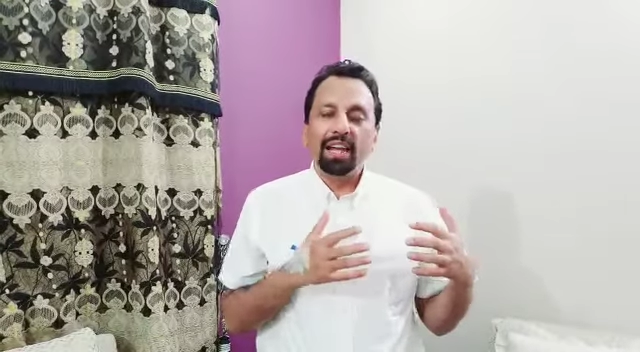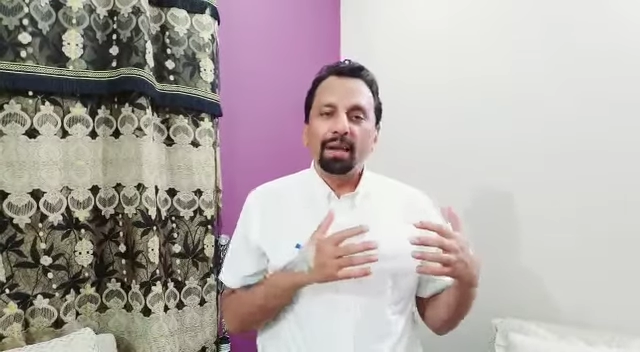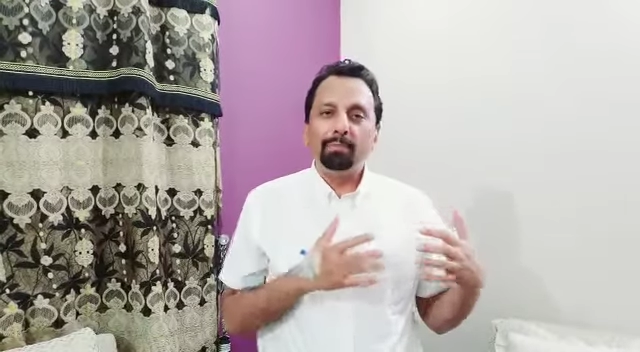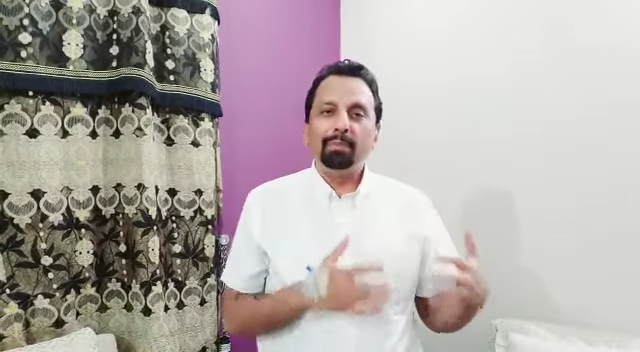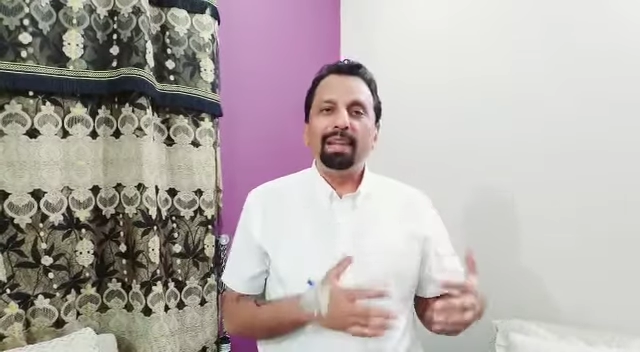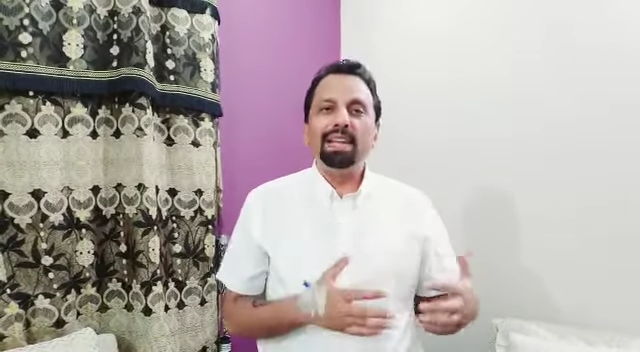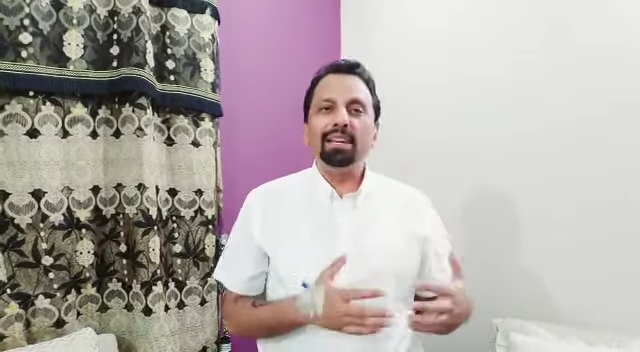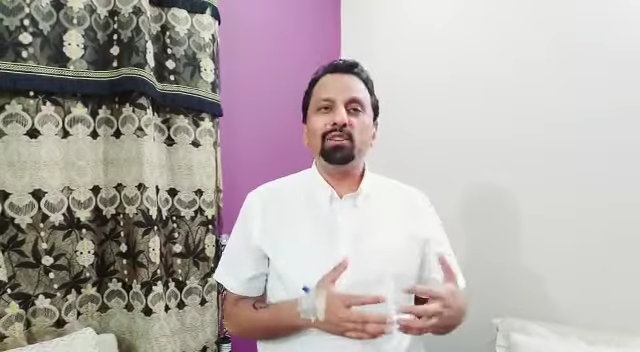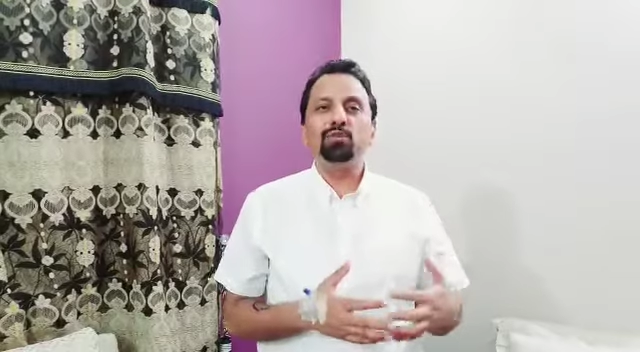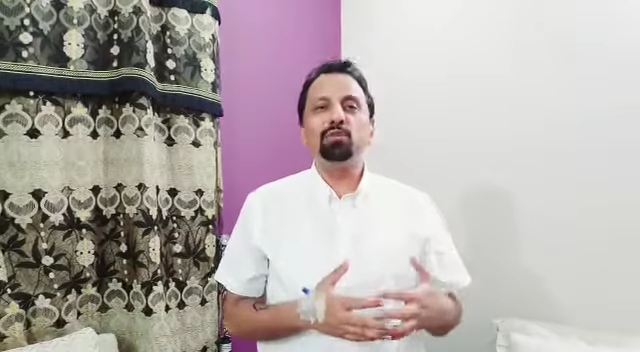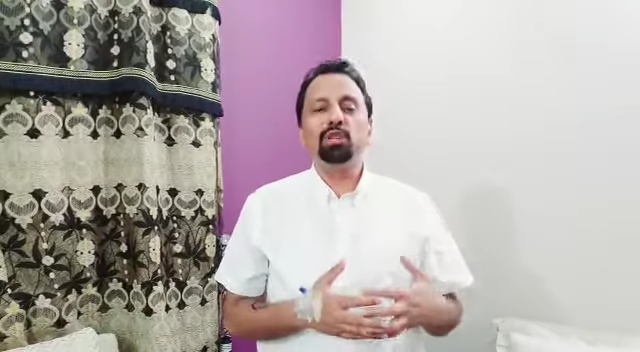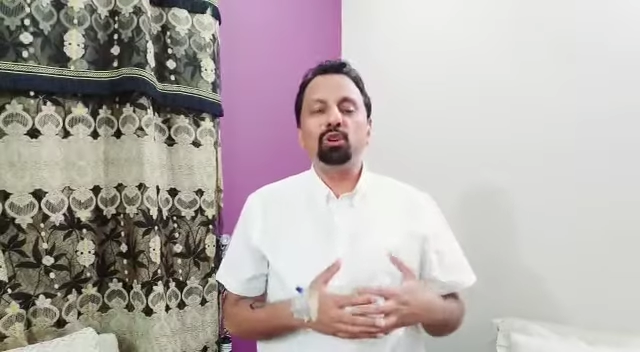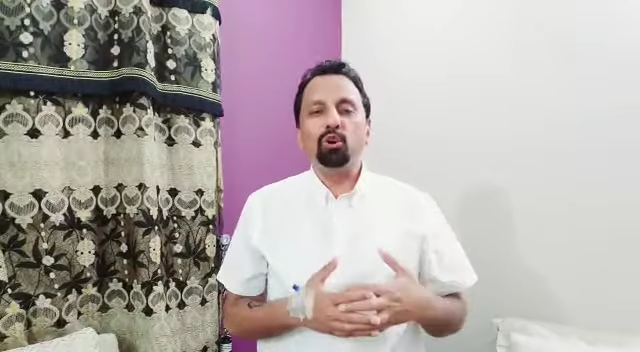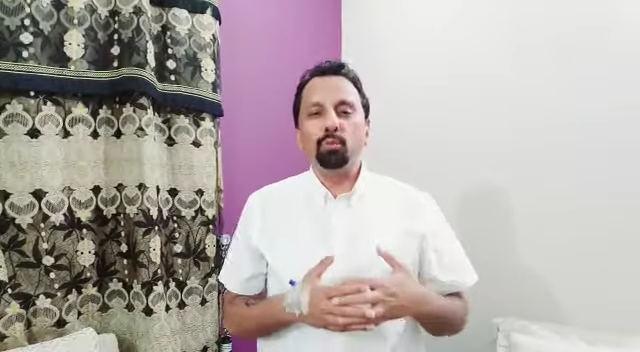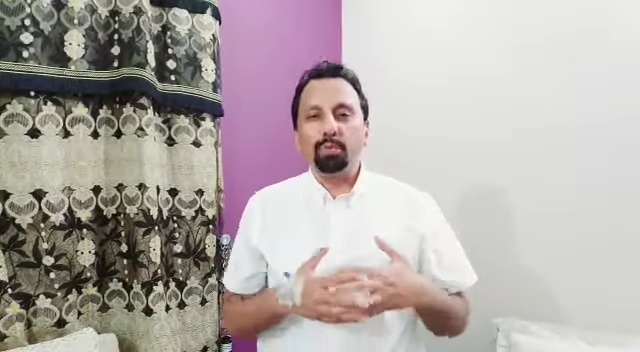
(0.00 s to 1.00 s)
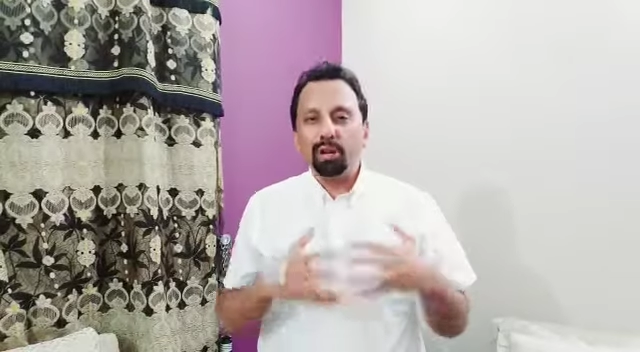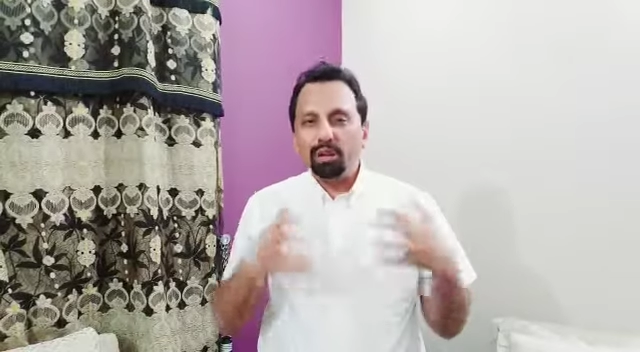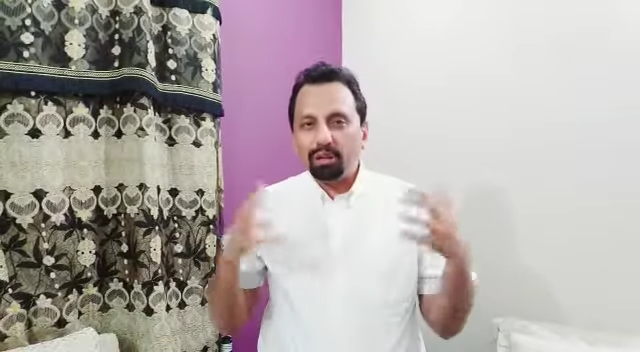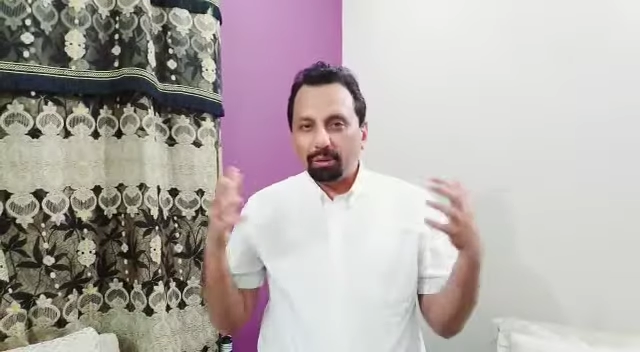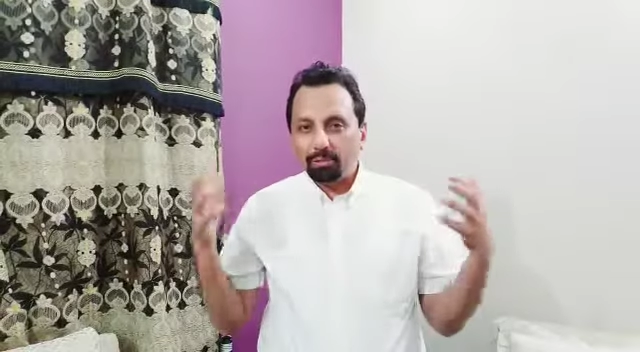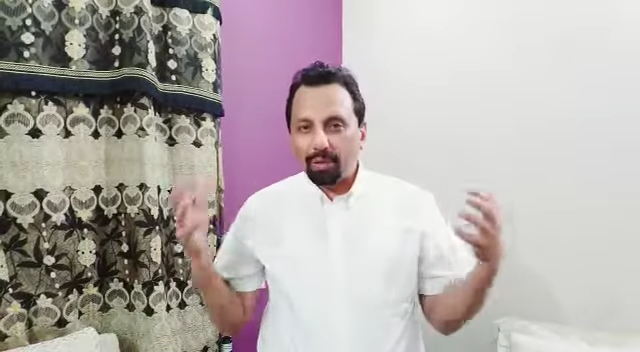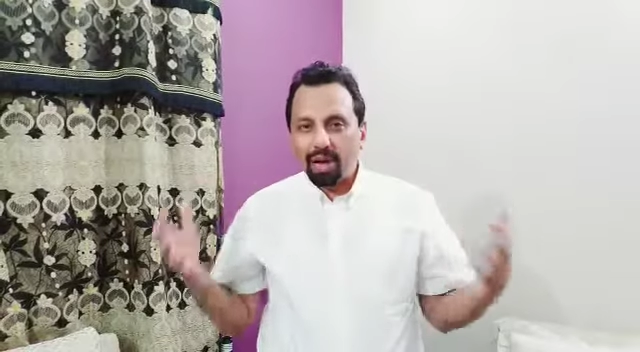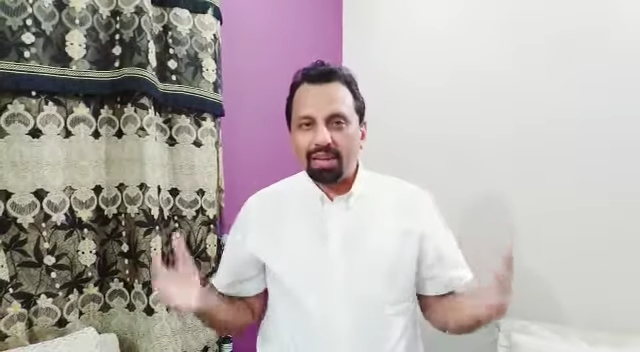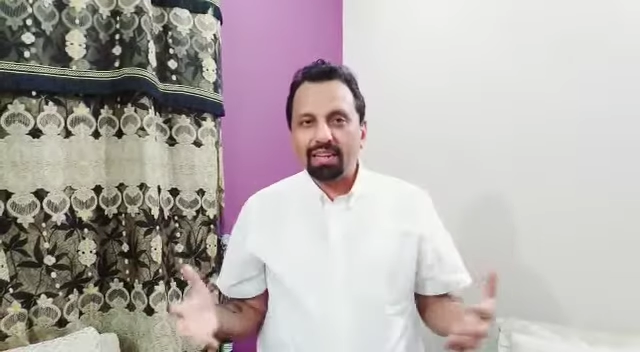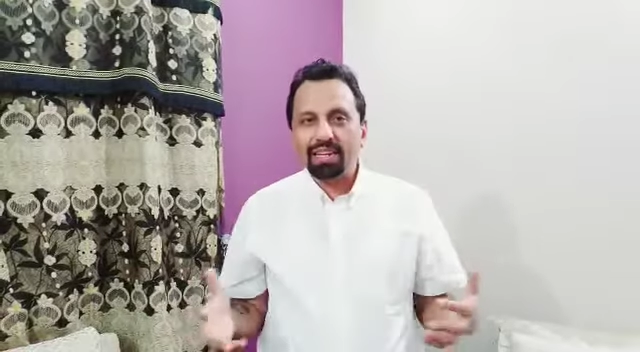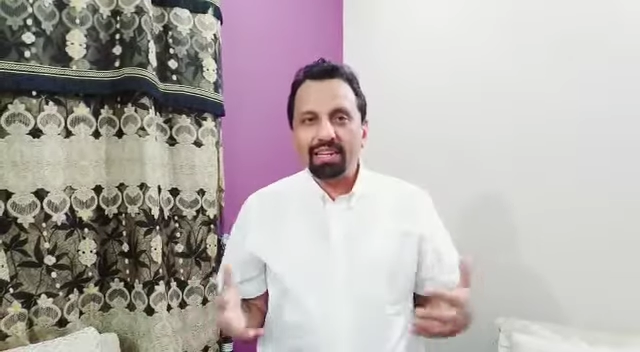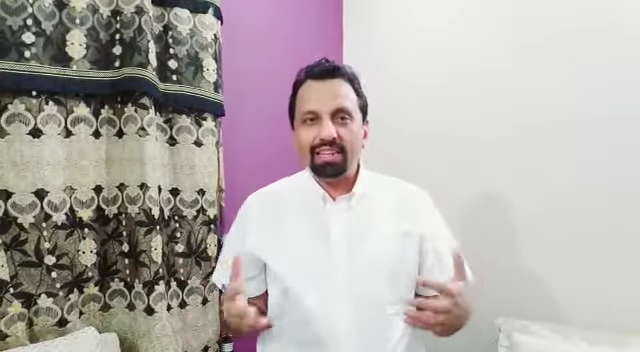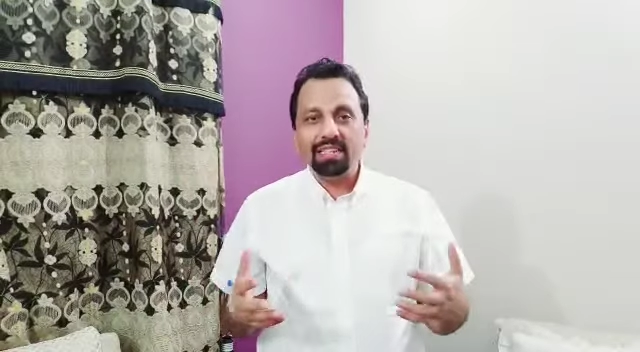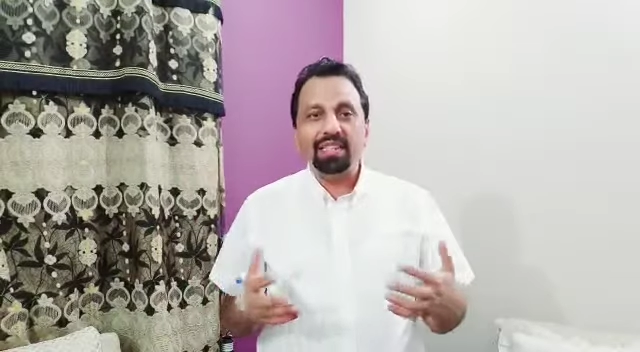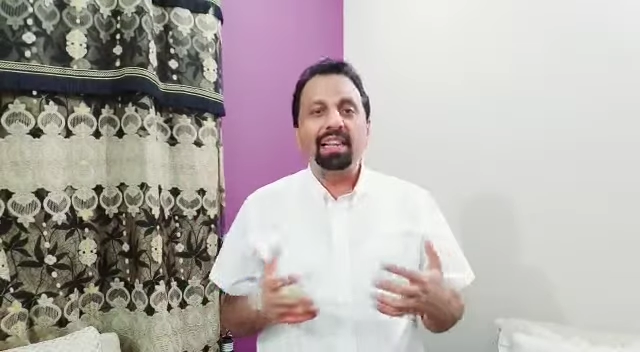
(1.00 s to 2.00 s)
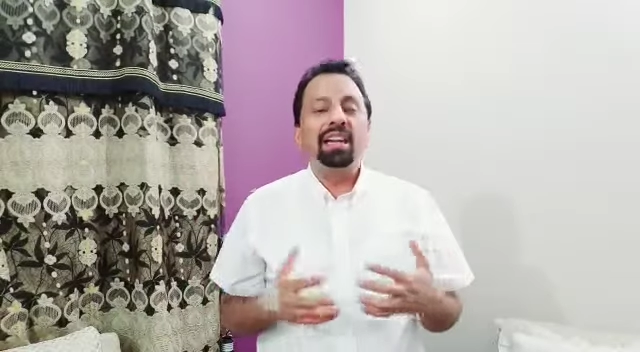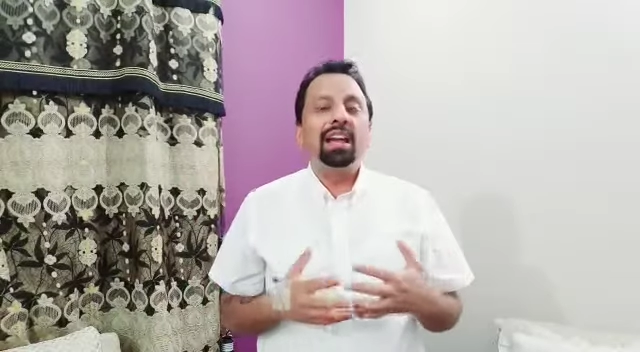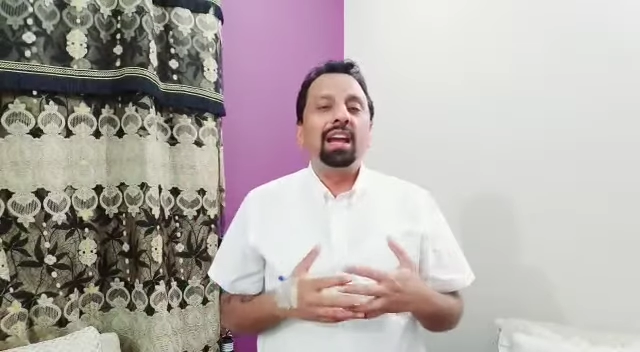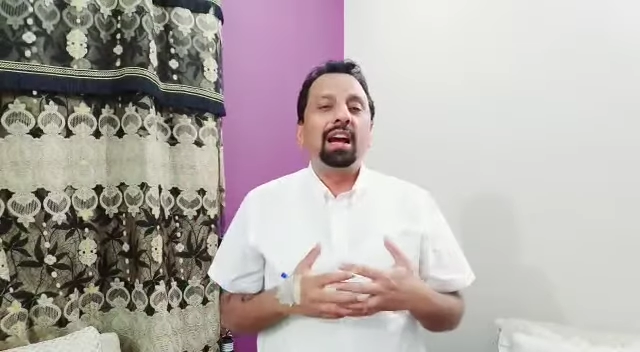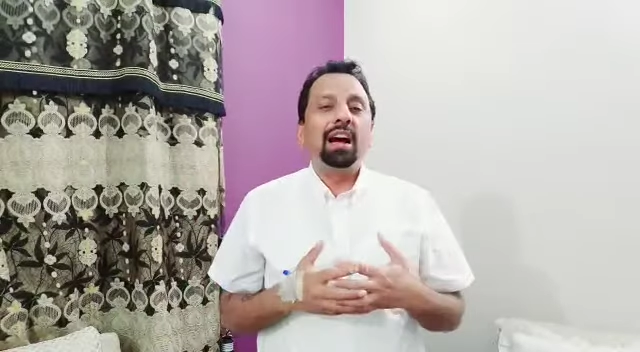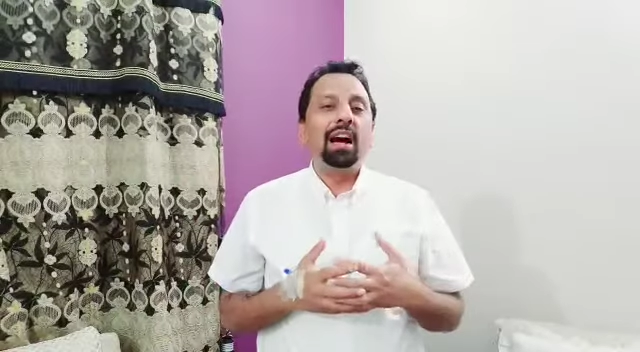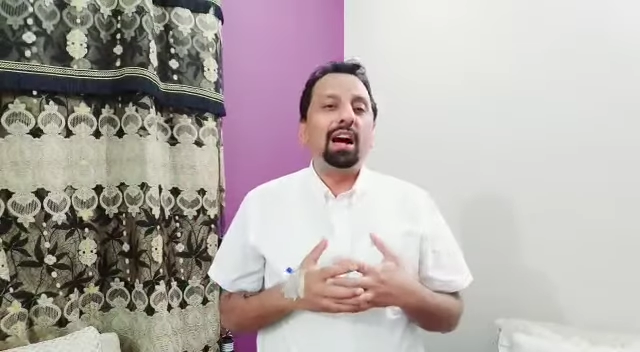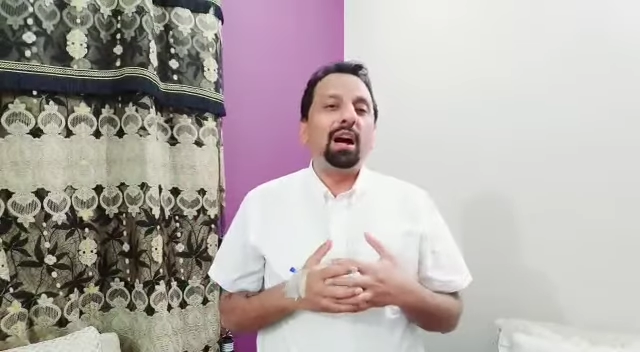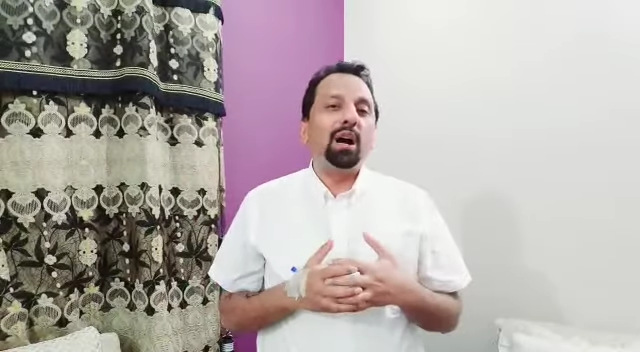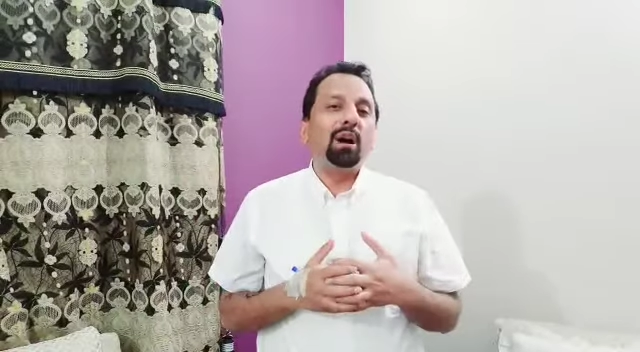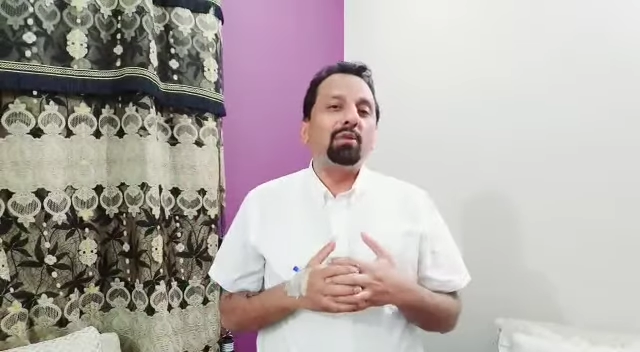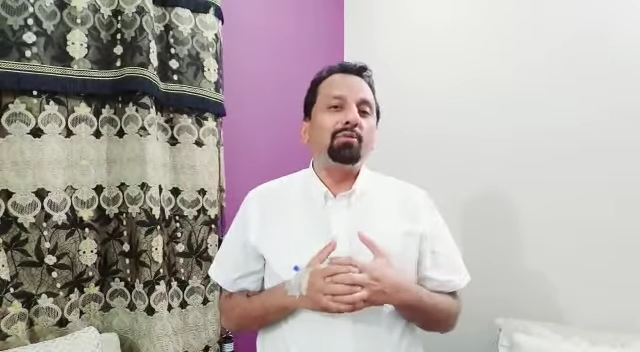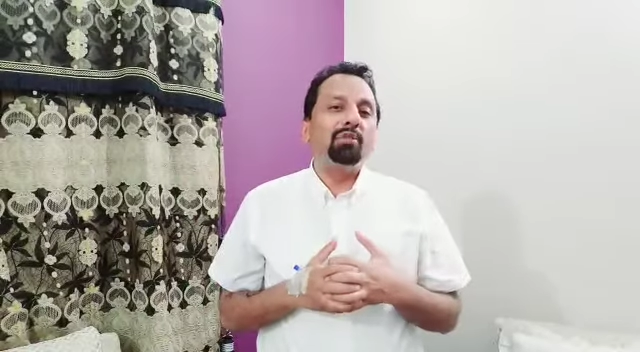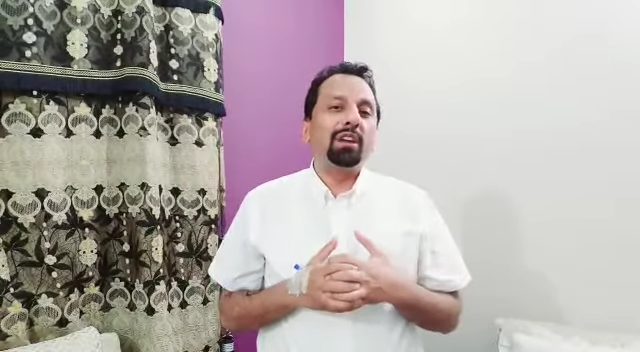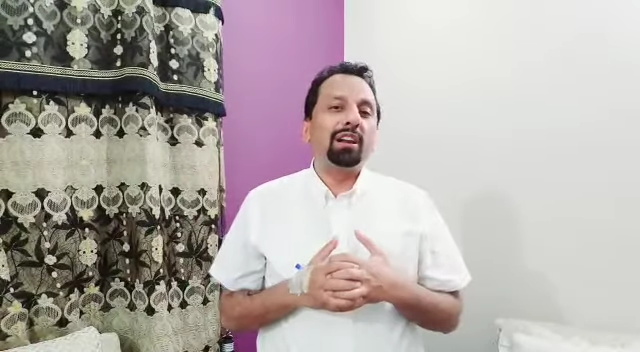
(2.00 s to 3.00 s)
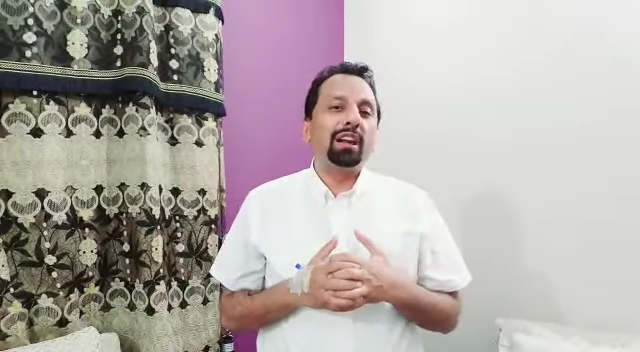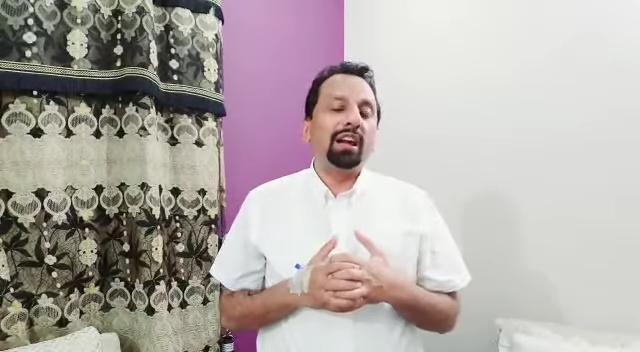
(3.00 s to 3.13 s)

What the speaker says: milk to the open market were